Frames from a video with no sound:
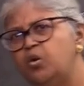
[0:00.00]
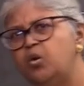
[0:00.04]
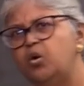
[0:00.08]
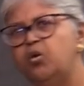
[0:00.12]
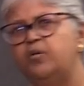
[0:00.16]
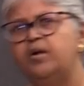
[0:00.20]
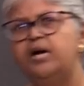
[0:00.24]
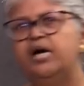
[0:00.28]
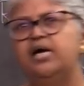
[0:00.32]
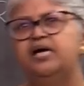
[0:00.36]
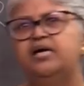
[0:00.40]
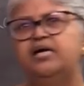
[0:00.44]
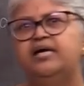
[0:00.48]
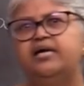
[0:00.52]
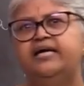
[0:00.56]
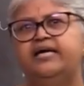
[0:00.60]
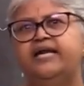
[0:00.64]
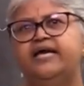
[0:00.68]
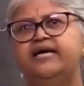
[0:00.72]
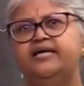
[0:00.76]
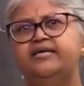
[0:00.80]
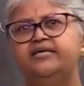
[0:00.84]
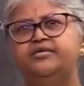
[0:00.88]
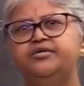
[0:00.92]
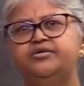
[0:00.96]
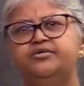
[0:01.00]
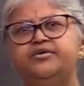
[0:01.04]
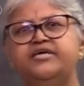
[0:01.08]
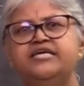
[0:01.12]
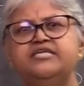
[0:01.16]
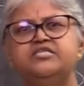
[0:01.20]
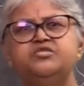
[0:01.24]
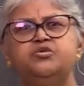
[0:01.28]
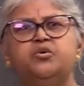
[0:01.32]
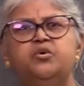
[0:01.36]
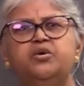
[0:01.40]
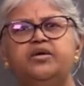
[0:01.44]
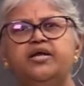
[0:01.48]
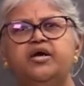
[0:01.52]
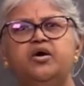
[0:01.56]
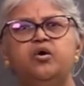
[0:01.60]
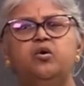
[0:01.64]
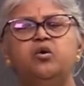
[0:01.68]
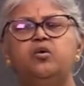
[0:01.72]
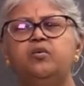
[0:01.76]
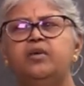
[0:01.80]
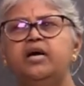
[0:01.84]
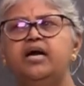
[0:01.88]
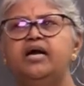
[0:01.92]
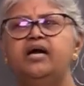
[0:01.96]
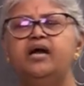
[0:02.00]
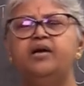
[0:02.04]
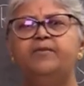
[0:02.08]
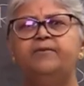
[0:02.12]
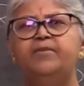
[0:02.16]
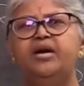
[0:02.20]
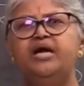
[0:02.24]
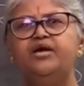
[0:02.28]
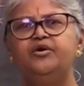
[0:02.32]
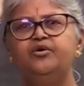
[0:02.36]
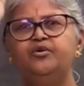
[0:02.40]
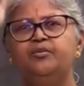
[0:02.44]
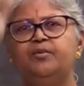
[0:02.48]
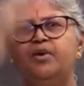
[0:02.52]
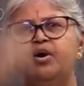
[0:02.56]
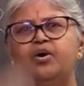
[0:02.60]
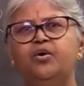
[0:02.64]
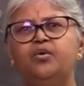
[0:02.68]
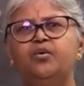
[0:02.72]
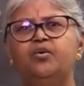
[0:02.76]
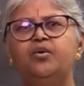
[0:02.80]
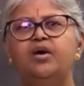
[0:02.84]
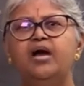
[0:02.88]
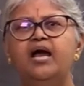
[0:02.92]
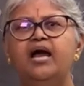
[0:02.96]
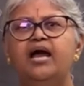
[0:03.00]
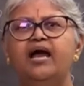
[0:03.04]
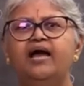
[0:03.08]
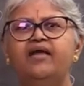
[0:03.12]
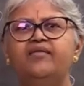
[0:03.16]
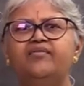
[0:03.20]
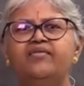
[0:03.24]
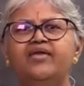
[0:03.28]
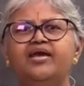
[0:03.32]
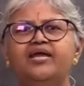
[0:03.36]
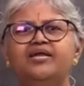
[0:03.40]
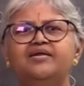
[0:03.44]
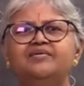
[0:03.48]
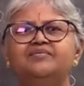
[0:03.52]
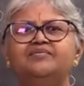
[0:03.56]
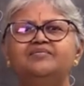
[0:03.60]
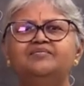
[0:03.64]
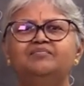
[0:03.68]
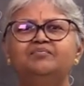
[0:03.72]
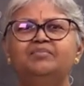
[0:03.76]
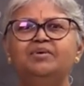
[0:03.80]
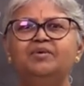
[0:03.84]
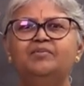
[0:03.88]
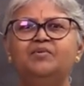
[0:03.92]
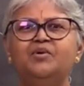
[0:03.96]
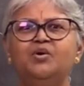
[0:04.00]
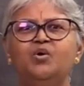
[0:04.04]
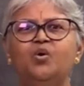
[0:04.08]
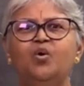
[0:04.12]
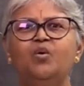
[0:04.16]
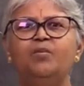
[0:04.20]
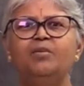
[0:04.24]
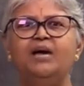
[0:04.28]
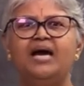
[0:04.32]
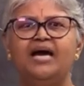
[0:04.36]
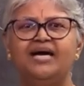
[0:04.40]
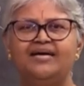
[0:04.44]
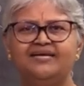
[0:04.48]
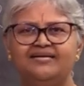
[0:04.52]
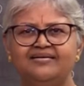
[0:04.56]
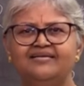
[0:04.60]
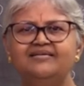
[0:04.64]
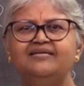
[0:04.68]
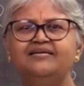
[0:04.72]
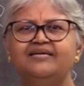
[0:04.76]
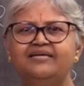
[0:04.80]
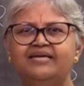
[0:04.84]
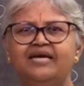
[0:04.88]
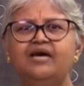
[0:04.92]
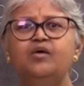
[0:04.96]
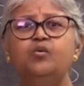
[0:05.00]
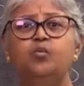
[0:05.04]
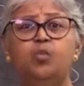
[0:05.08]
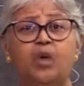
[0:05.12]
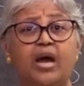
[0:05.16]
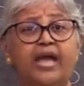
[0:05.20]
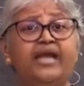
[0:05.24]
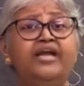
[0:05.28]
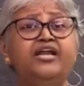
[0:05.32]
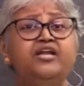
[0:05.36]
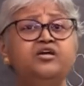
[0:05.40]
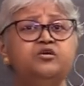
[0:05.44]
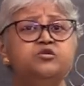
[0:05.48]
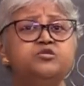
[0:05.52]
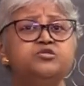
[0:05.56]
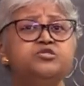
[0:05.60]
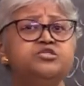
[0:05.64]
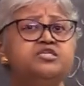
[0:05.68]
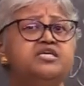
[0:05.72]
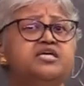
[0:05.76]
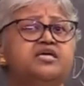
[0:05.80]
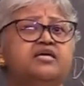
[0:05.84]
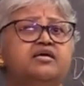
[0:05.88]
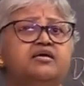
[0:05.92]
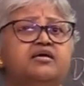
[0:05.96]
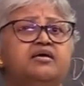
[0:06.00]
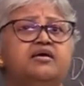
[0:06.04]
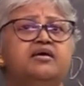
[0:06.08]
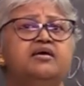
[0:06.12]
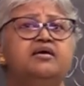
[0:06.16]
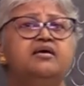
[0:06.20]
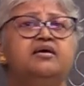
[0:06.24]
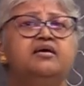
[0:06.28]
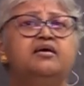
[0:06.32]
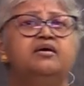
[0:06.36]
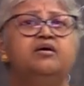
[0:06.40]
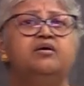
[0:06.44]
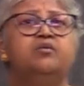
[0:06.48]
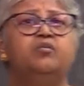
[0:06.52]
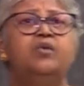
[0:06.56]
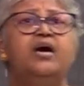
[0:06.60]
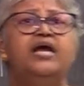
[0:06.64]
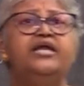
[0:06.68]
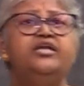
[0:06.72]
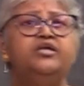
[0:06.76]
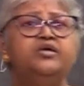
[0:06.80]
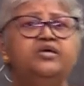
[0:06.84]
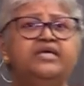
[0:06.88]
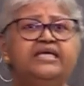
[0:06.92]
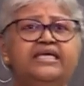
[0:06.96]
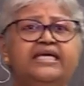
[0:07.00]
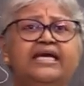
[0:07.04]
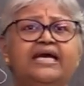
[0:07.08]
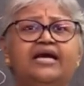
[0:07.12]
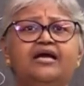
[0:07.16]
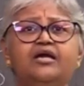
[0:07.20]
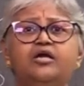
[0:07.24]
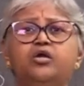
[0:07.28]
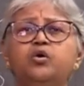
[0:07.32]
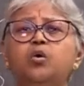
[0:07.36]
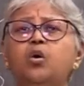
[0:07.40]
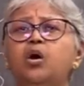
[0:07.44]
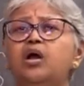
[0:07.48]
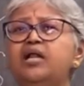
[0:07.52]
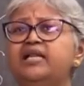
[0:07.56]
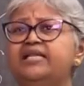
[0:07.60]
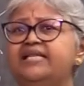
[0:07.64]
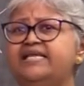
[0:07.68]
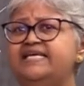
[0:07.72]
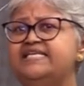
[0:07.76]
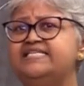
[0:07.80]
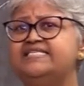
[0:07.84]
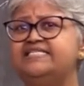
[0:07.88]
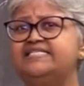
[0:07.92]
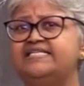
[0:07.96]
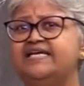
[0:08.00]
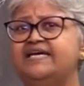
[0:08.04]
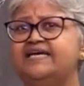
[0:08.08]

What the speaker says: over, done, today's quota over, come back tomorrow. And then people go back. Yeah? Why do you see? Why do you hear to all these